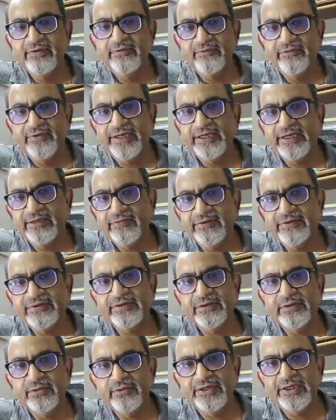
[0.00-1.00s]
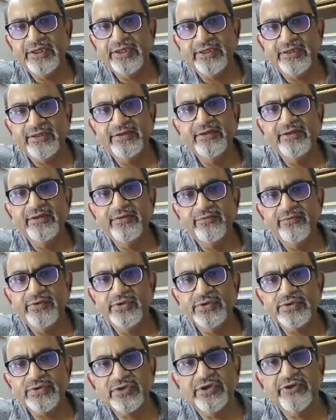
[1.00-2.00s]
While I was in Ludhiana, we
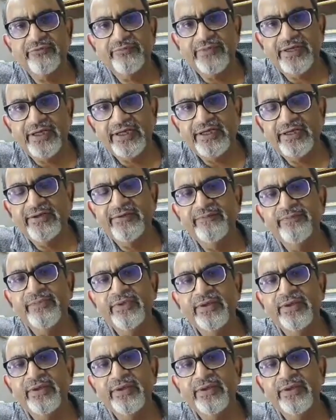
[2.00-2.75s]
used to have many